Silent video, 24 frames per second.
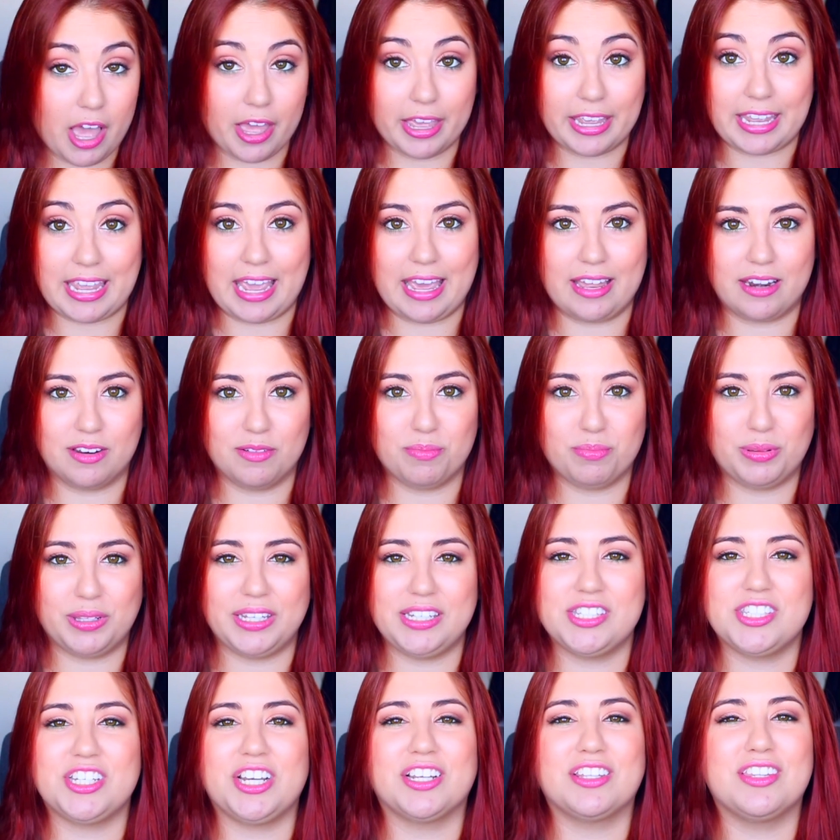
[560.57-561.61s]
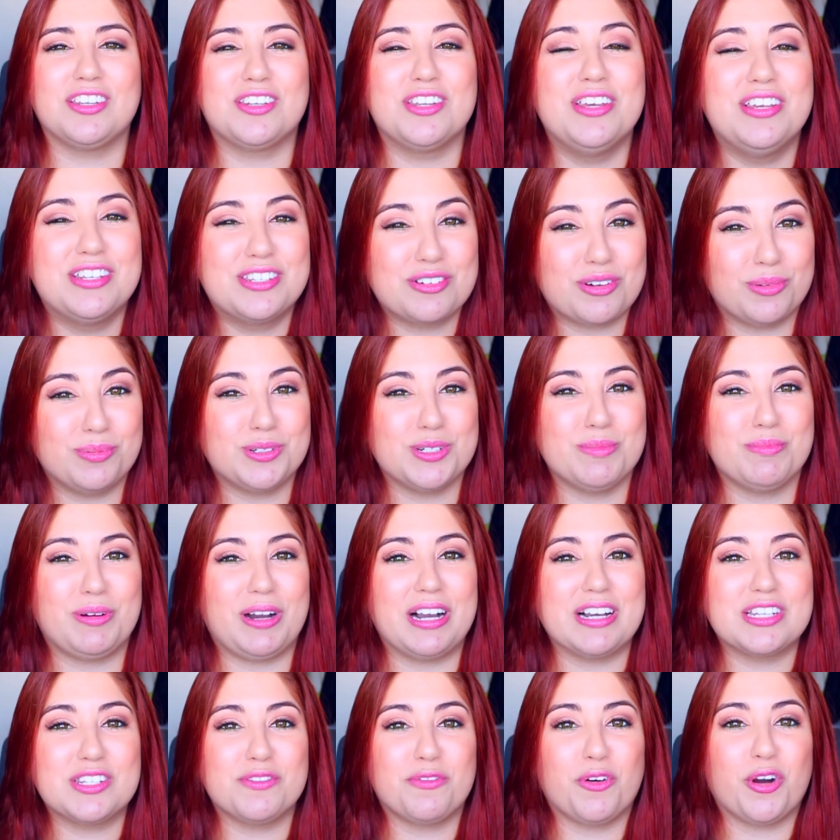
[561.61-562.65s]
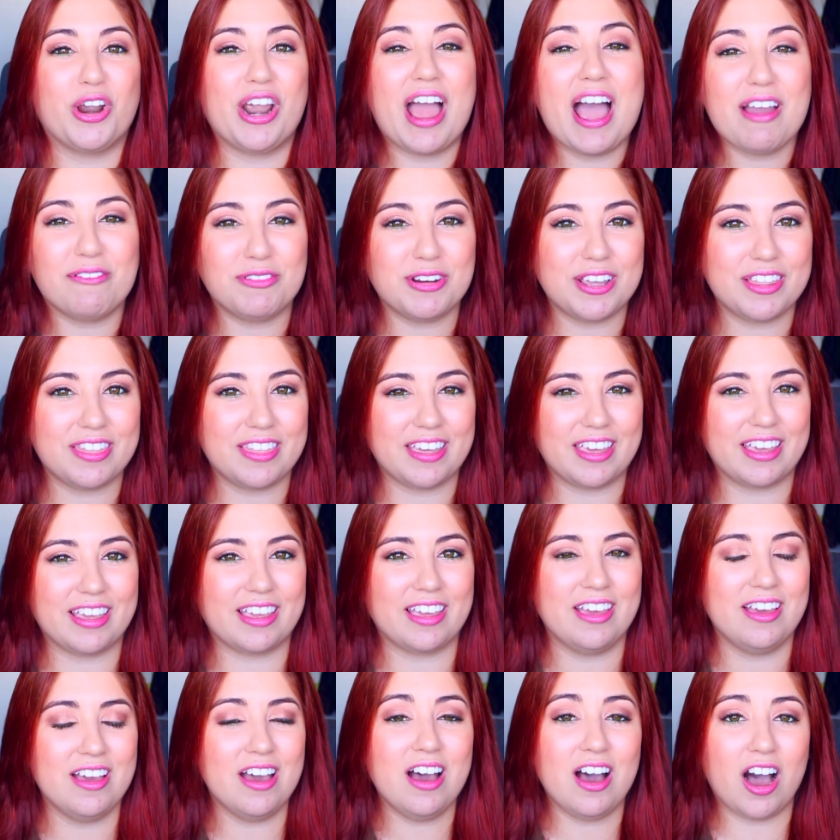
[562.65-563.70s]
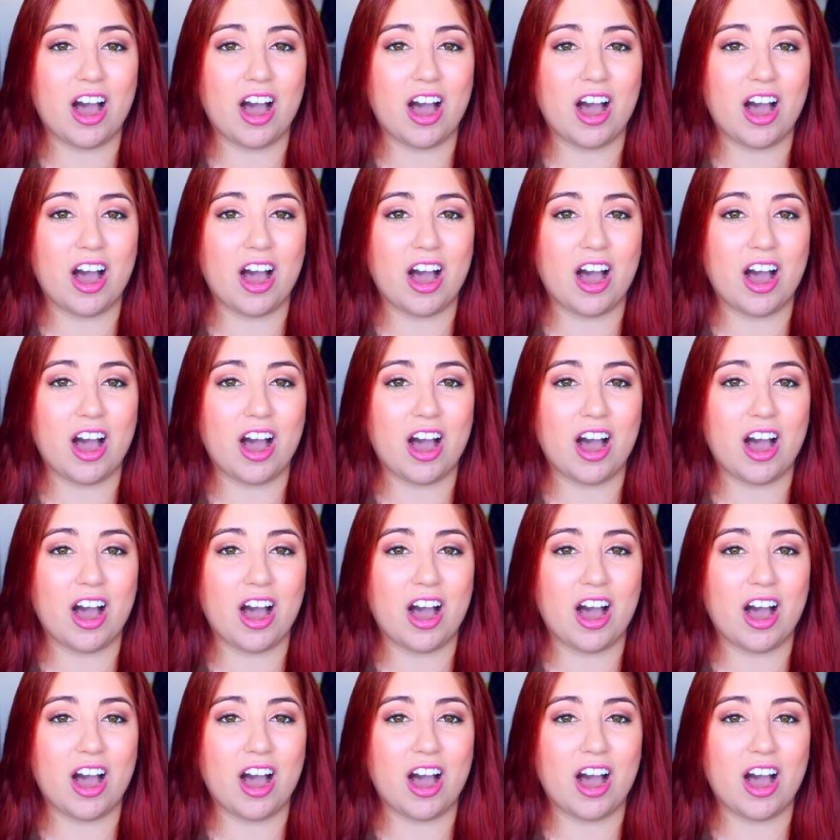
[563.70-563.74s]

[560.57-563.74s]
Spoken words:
Again, please check the description box for everything.